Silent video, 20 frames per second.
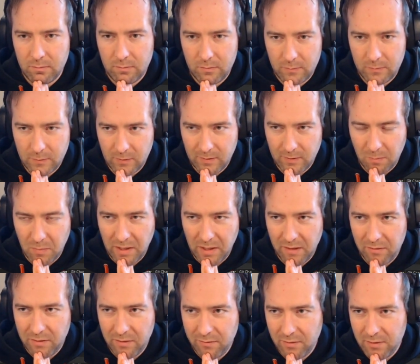Does it
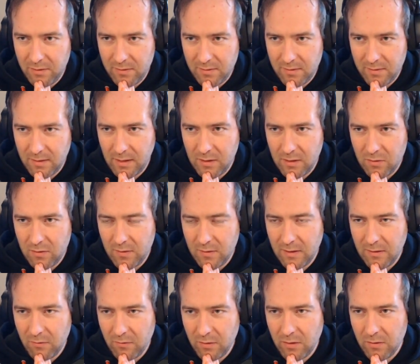matter if this stays
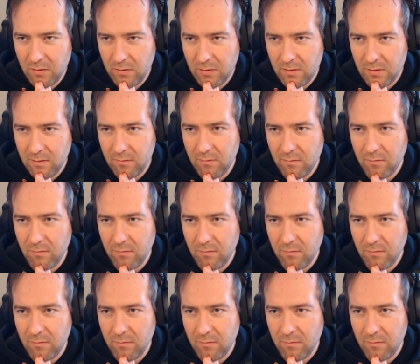tail recursive?